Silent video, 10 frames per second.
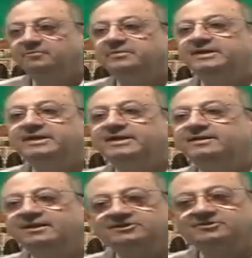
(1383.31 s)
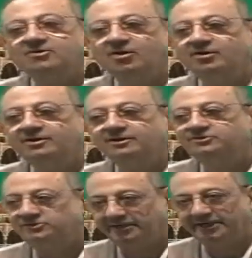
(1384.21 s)
meaning does
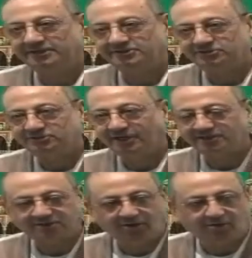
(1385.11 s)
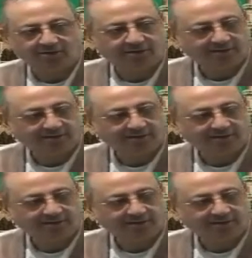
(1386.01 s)
not change at all.